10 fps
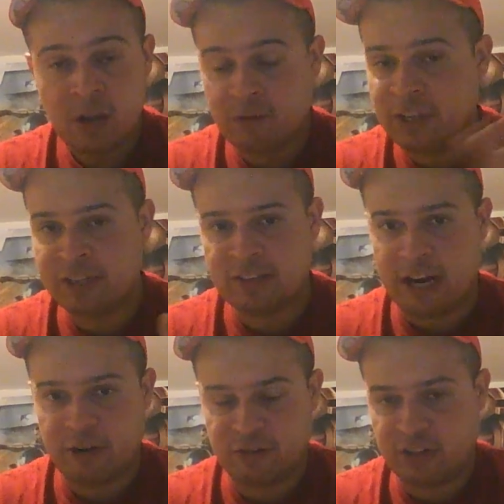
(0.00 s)
of the
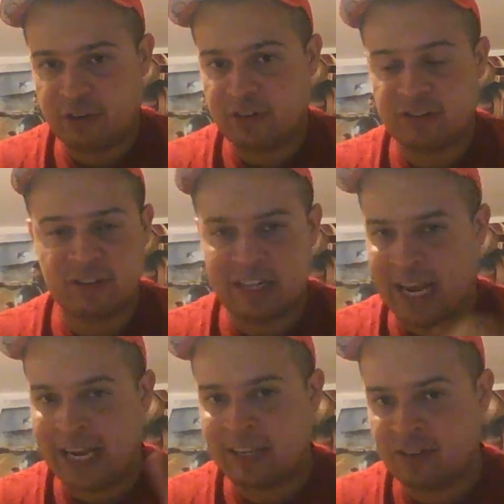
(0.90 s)
entire series. It's an
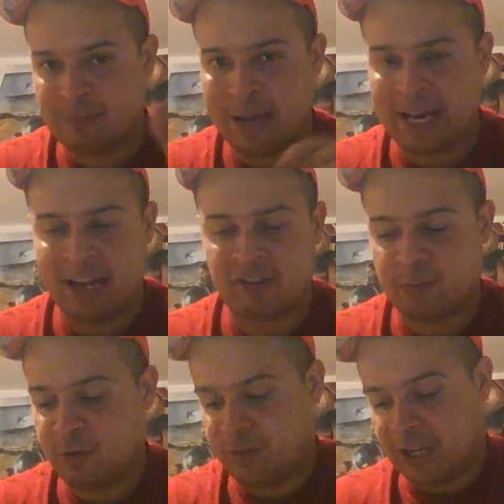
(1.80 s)
80s
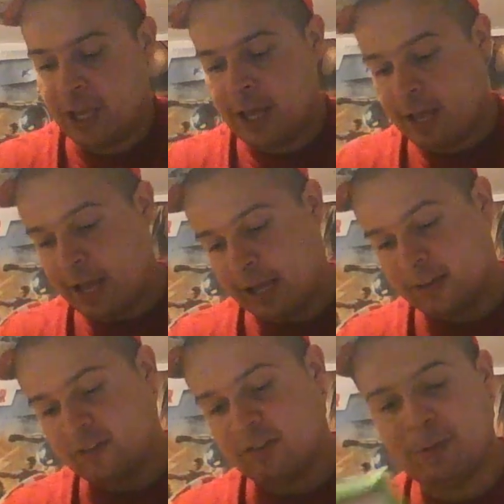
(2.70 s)
badass movie.
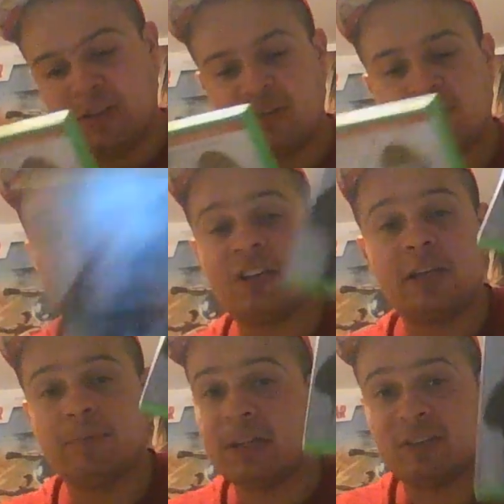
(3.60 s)
And this is PG
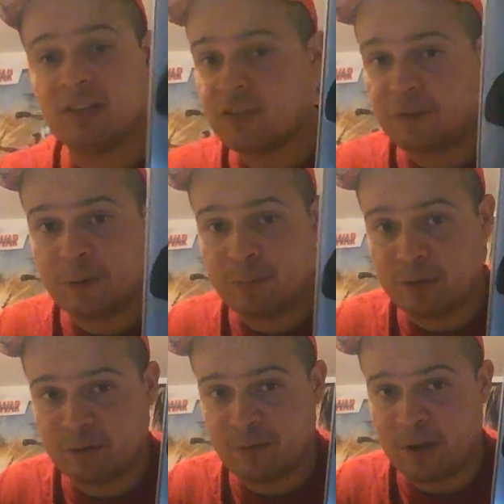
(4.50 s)
13, but it doesn't feel
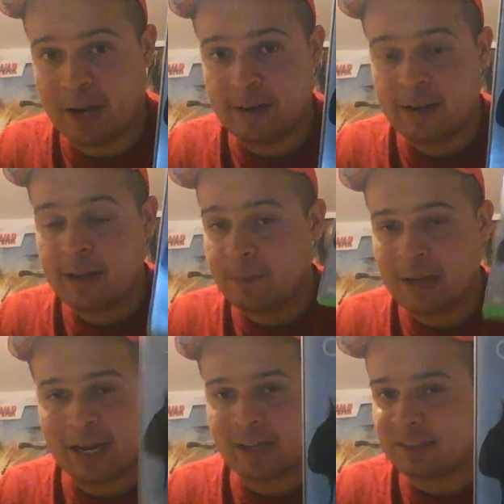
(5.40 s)
pussified.
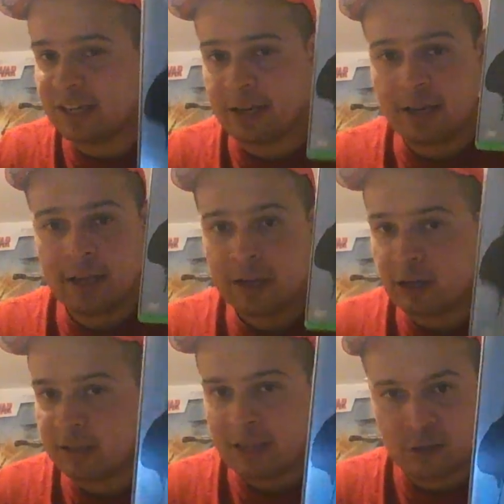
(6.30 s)
But like I said,
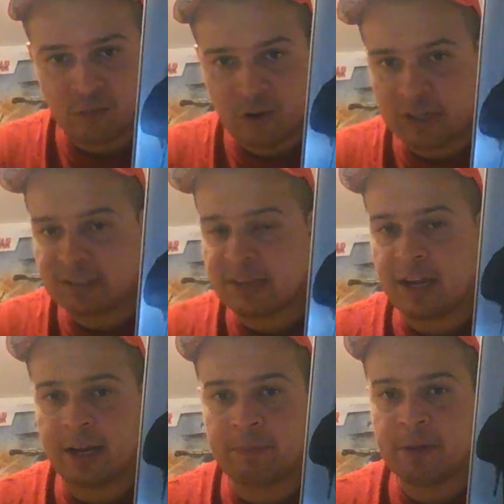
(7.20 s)
cut down the running
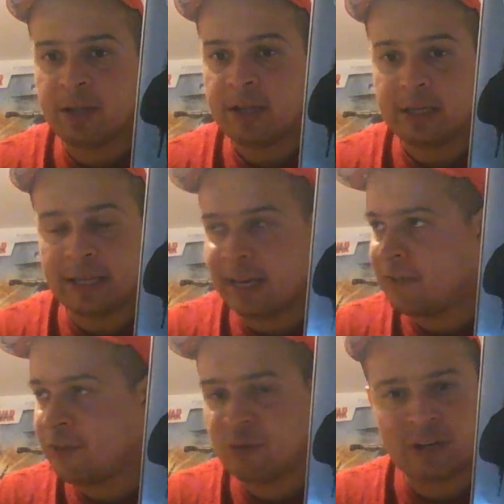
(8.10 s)
time, get
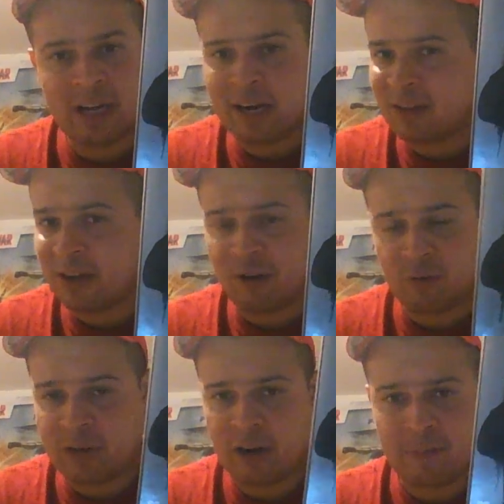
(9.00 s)
Eva Green out of there. I
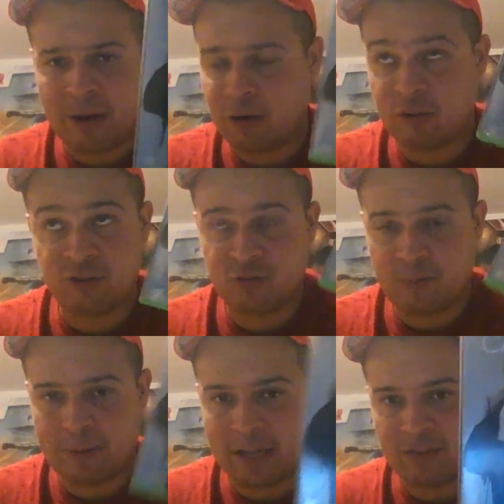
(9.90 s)
don't care about her, just
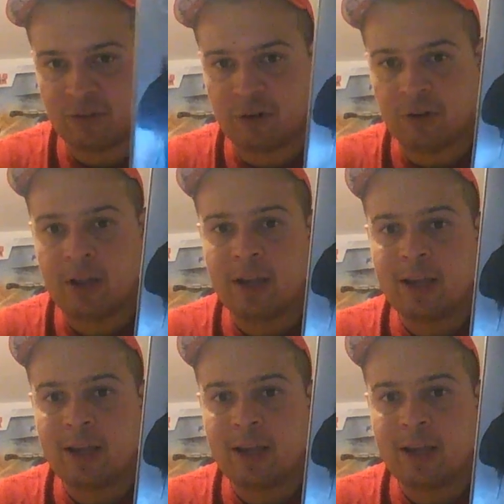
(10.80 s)
replace her